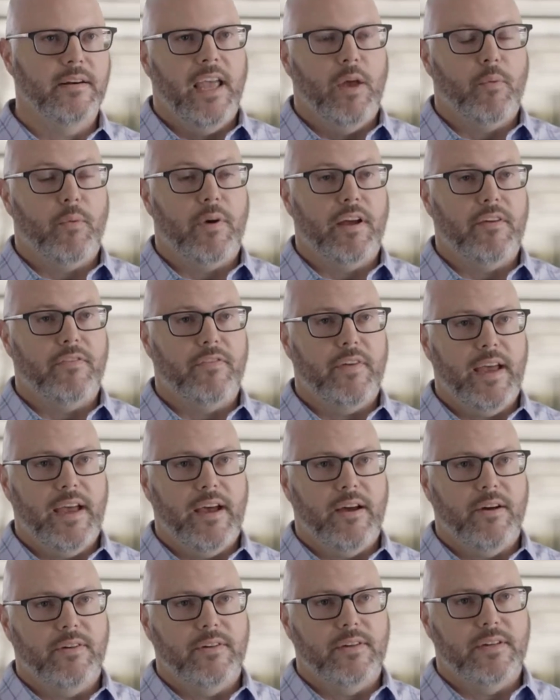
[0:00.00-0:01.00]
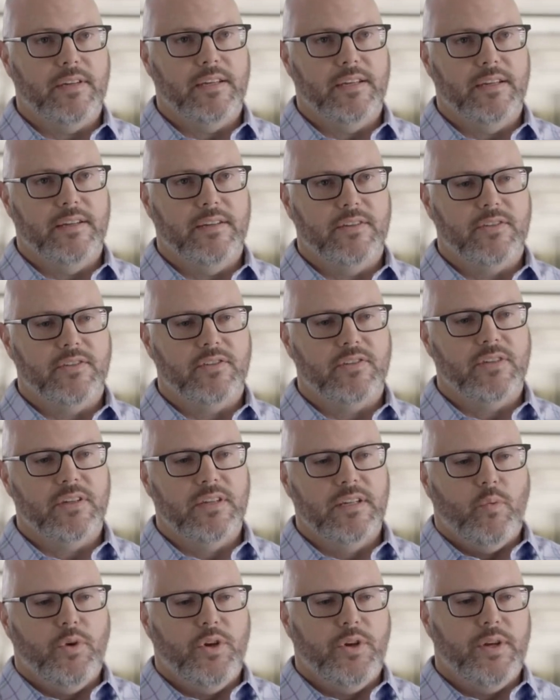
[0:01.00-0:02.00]
And what I found is
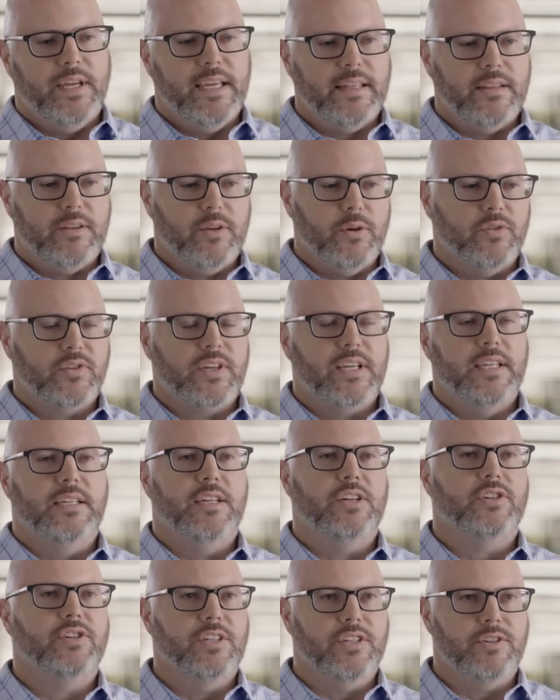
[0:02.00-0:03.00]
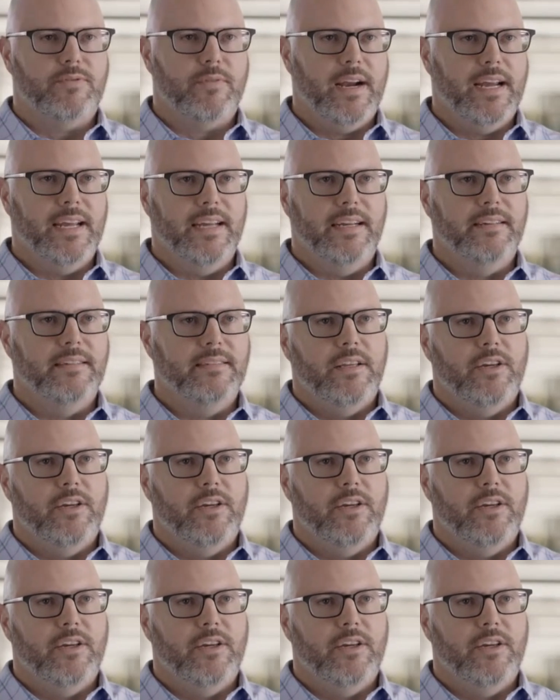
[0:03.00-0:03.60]
when you get those conditions right,